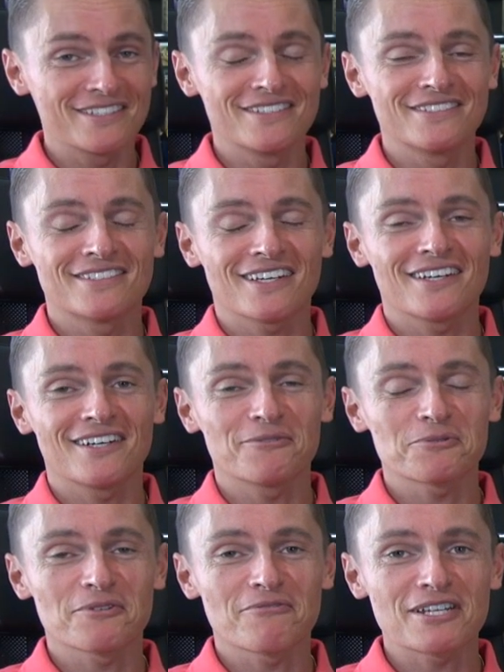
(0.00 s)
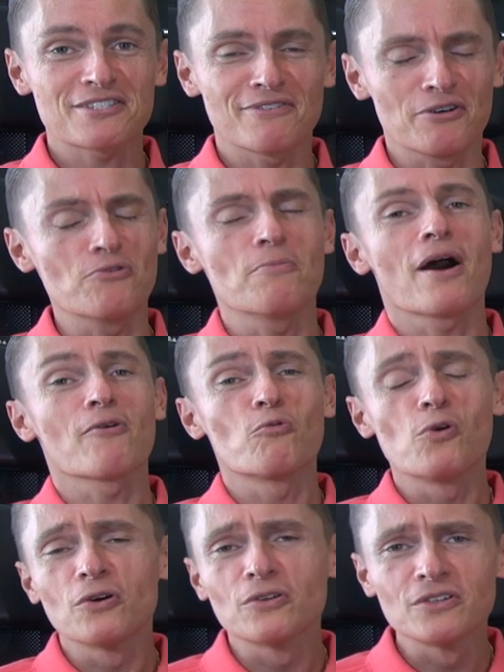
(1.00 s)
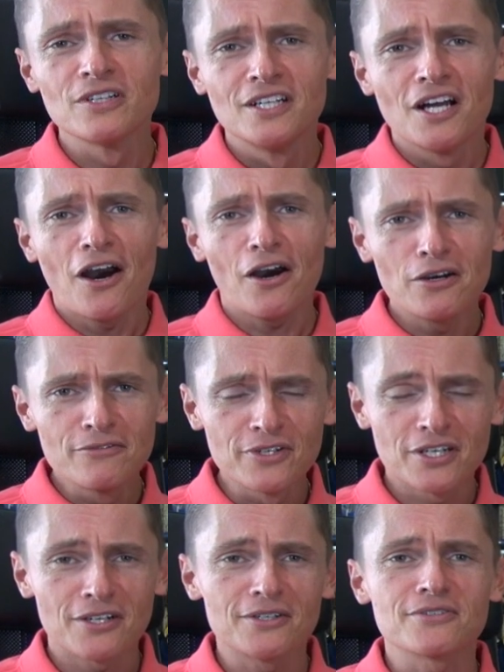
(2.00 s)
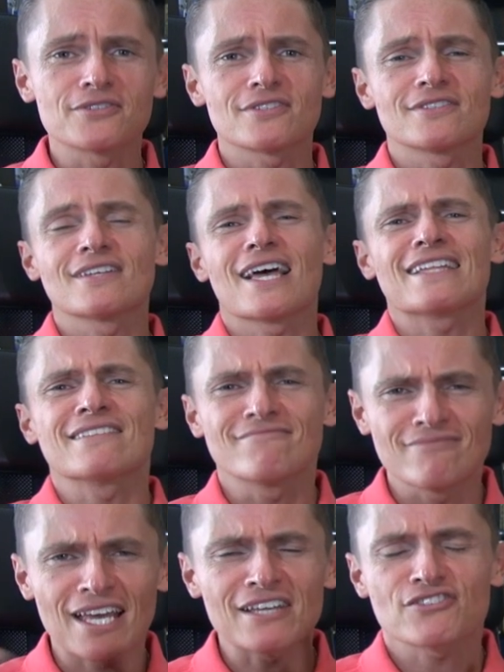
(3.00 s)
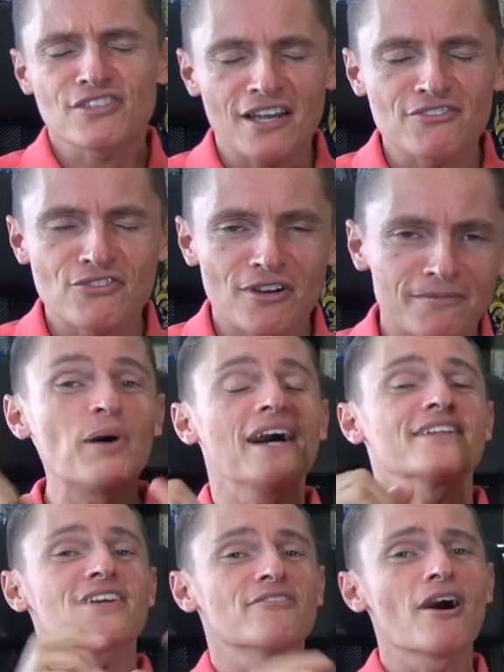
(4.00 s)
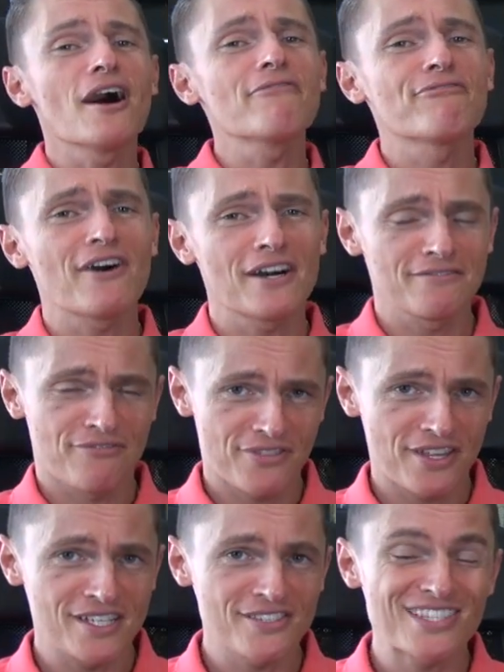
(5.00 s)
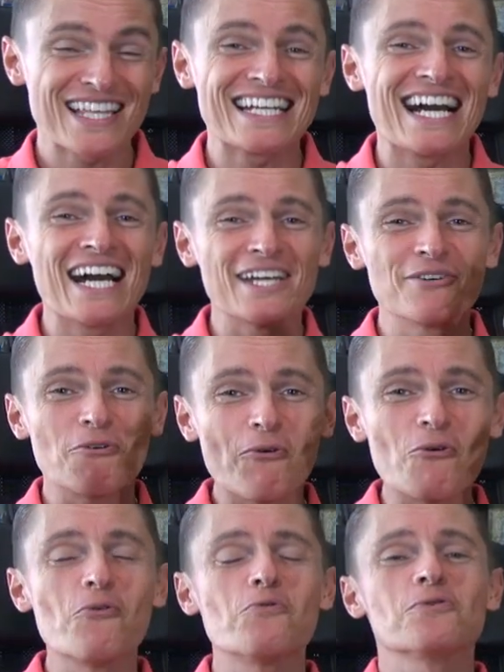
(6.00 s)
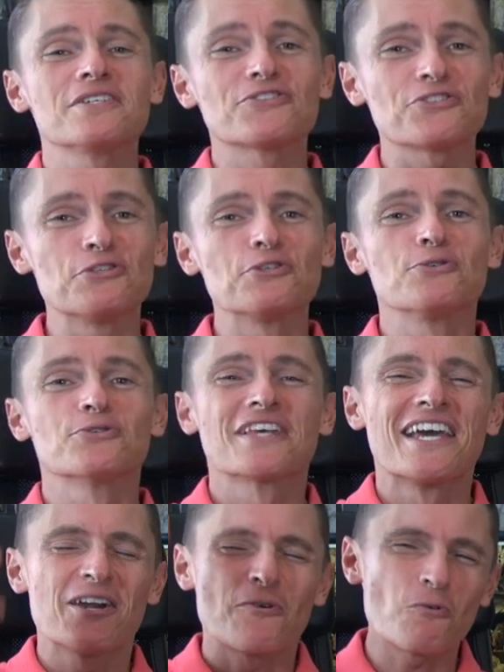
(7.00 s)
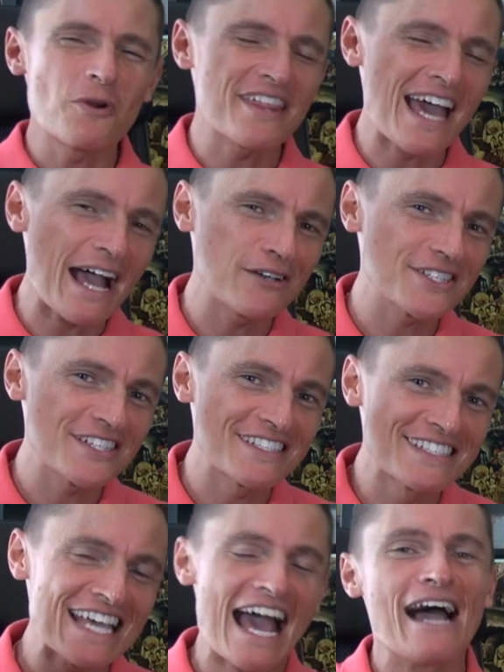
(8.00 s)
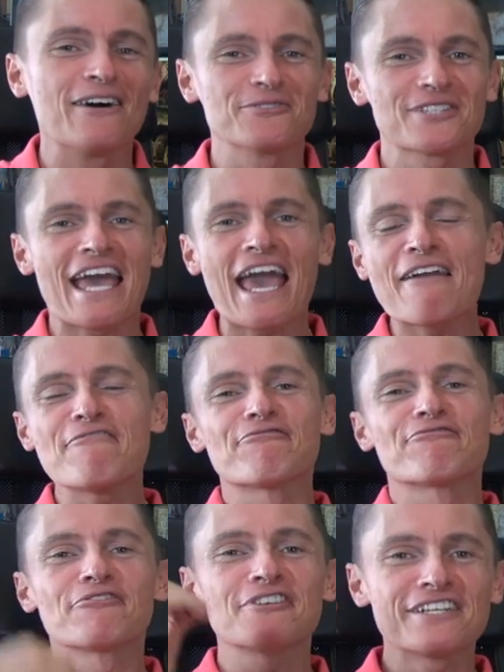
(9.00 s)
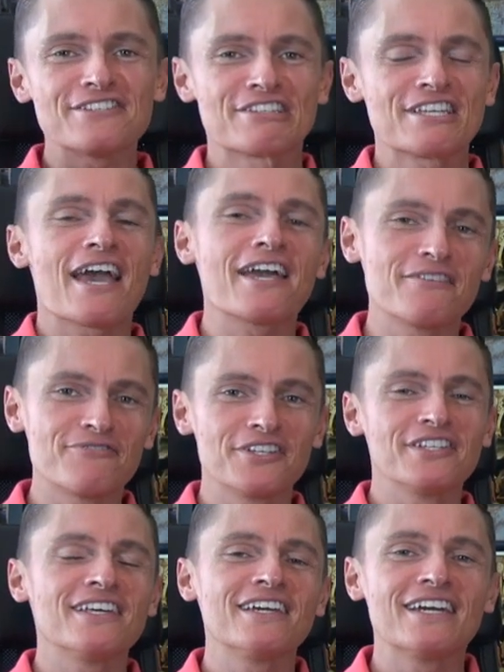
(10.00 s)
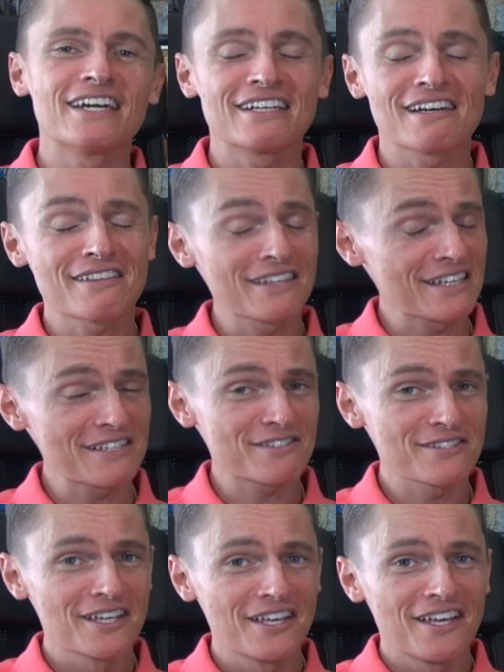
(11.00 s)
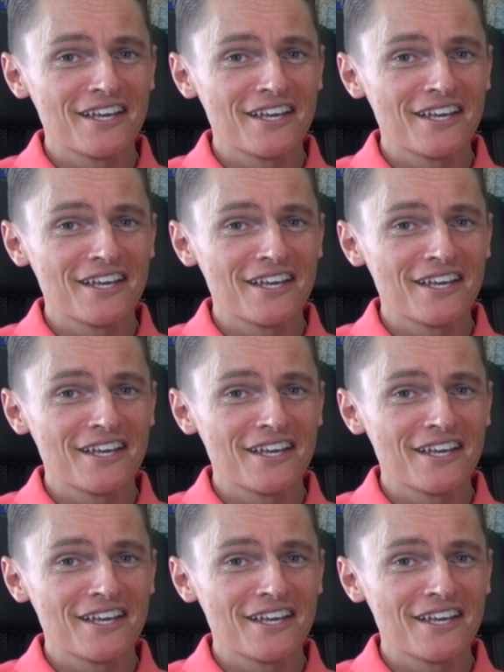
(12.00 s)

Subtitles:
and all the rest of it, all my wool overcoats and etc. But there are five things that I always use without a doubt every day of the year, and I think it's